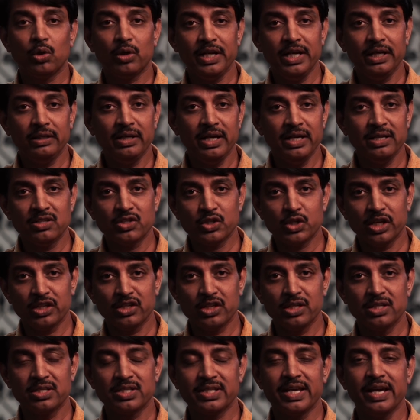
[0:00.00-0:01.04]
So read the
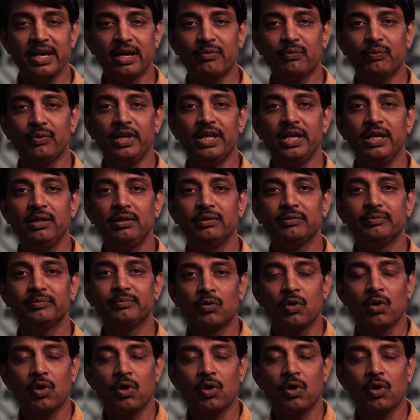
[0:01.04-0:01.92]
instructions carefully.